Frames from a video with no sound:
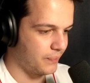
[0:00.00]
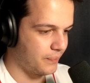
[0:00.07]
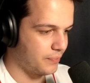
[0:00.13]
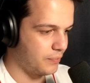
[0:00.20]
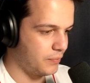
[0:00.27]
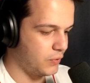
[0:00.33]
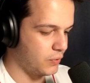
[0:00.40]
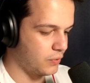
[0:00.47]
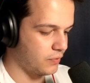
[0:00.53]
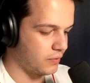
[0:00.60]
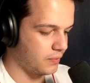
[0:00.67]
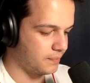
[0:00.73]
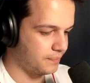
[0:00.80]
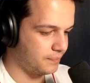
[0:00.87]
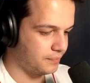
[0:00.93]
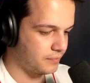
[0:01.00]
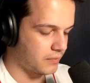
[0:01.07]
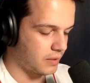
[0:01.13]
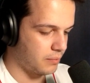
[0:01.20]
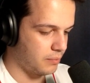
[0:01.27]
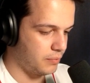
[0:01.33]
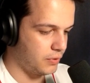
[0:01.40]
Beautiful.
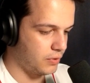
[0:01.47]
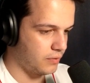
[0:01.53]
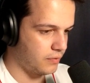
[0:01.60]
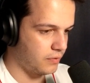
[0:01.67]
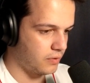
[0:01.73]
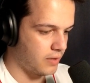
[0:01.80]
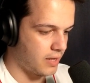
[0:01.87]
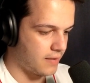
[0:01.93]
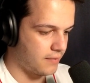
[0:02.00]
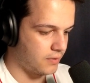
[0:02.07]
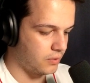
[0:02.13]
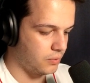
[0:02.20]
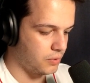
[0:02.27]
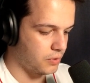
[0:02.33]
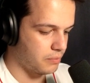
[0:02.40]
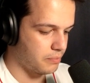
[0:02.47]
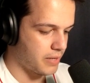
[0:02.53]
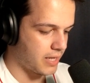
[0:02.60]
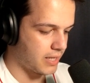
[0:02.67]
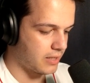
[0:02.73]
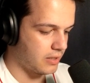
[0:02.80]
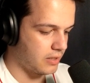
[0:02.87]
Beautiful evolution
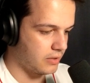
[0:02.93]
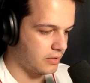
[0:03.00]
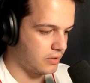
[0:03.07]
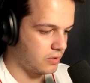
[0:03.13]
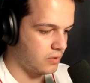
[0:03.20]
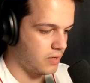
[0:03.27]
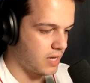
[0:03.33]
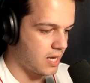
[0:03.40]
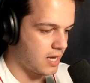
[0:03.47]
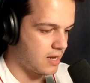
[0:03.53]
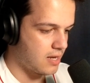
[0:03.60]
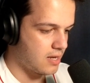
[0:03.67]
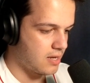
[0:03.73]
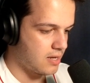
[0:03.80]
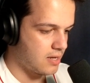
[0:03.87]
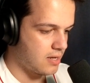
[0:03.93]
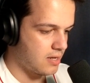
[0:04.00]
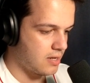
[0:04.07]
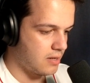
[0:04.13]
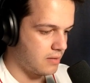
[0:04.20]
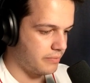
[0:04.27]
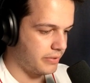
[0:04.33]
P.E.K.K.A. here. Let's go ahead.
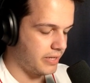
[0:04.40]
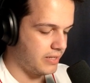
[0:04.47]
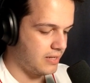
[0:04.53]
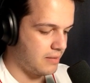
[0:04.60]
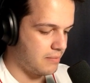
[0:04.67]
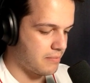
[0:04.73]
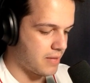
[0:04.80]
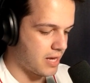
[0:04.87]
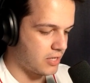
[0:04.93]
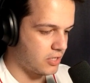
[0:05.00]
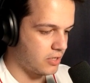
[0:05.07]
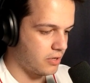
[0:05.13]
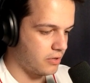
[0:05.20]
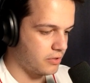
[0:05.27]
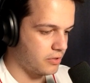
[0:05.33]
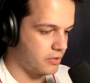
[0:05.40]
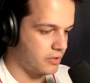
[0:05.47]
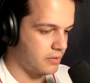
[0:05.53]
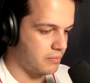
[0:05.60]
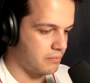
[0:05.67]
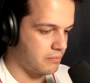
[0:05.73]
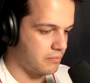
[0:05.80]
Place a magic archer in
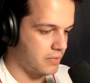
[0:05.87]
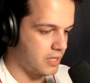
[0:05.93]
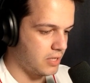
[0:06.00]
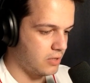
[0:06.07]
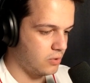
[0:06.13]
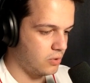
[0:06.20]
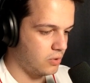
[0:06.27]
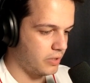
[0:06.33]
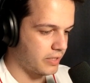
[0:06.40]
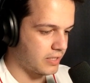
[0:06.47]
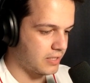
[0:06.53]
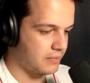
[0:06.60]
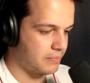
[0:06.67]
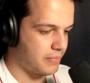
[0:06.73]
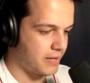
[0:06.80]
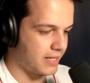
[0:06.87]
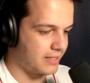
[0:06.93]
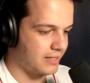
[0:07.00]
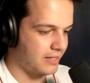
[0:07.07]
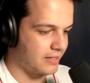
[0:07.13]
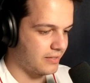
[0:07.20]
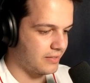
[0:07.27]
the middle,
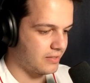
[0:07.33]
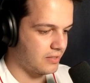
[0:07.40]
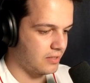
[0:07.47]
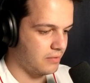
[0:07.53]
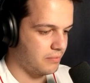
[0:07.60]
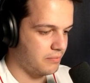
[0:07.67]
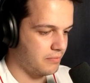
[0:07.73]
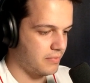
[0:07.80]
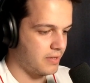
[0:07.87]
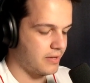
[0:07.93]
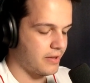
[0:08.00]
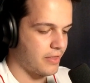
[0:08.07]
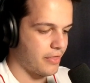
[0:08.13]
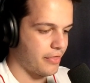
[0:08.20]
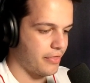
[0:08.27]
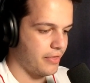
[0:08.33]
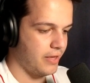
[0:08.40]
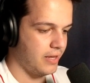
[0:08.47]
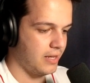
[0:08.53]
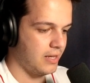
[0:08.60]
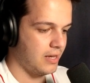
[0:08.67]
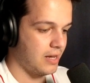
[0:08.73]
expecting
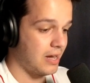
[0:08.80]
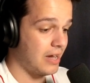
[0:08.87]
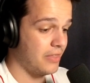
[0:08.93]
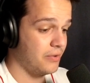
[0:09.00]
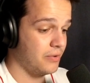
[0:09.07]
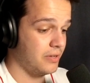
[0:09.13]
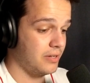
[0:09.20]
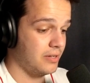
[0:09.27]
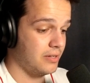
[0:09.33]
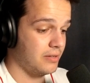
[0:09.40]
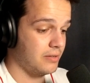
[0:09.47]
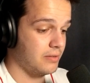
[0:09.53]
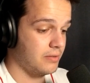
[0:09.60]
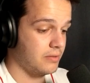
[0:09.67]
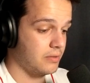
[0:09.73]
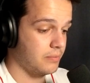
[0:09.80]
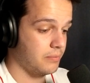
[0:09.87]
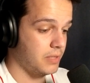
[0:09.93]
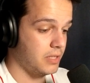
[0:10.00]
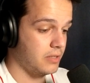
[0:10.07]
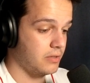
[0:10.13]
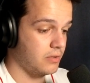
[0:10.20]
something, either some
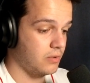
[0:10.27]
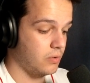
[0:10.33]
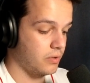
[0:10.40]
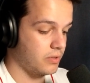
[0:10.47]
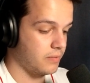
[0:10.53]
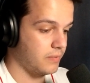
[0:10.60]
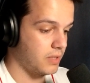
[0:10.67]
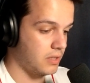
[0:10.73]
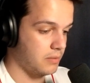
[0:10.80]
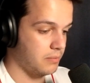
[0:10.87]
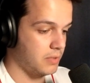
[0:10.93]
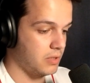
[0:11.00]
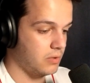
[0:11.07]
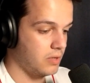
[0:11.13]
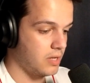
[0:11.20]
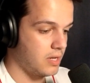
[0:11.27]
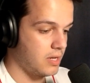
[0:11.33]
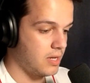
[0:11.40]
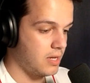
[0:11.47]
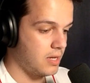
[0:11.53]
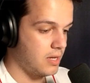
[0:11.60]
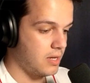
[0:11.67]
minions or something in the middle.
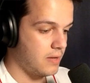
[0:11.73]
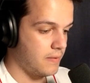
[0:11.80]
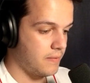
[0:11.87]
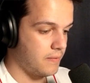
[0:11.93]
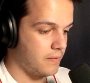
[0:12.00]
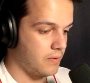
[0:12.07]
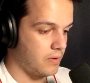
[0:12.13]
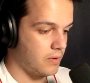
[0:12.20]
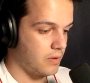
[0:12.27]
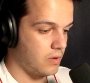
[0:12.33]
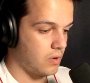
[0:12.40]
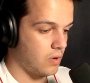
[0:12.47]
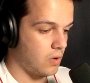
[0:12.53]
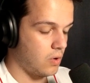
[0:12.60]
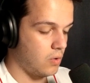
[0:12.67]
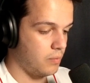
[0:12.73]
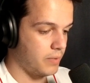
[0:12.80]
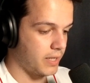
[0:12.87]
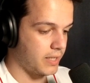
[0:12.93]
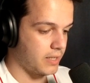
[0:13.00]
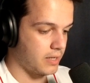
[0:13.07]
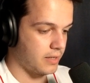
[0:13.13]
Oh my
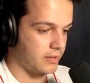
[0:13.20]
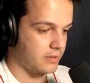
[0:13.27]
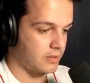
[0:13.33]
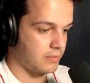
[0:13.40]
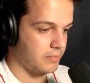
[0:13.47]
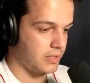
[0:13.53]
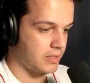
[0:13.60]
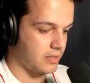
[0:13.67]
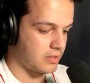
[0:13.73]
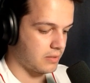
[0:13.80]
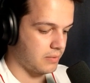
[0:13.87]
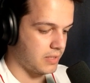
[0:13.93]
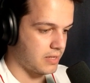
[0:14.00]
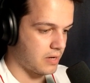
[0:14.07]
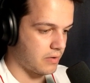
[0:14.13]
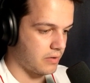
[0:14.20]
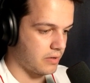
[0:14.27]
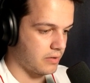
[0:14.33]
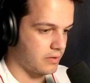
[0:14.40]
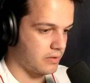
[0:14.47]
god, that's gonna be tower here.